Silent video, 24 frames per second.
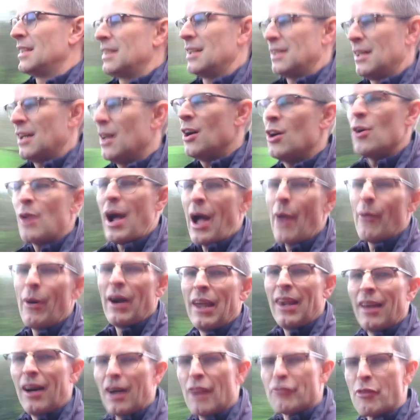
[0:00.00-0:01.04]
Oh, how I
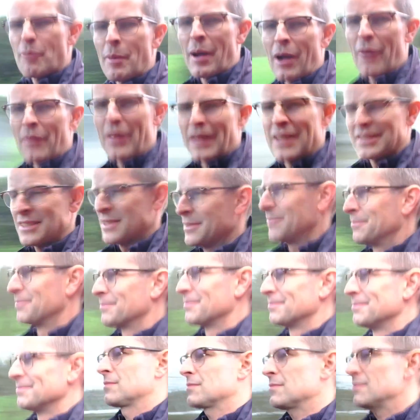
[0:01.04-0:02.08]
laugh about that.
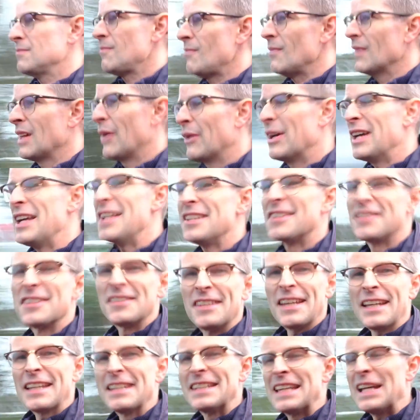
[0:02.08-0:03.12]
Now, it is the
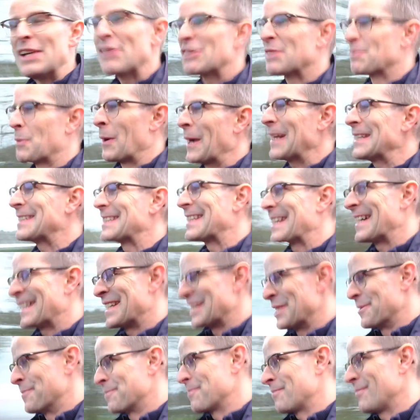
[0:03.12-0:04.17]
second day of spring today,
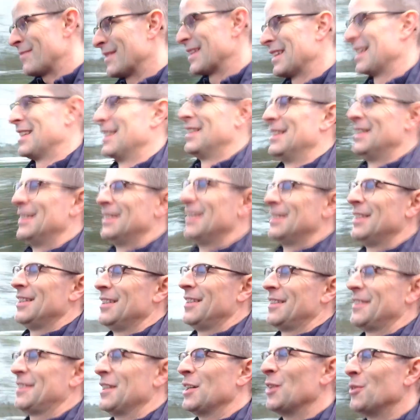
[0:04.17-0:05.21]

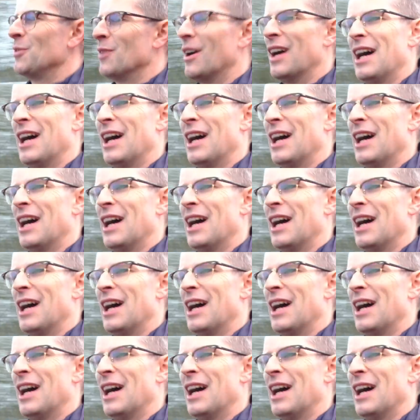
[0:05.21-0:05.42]
so I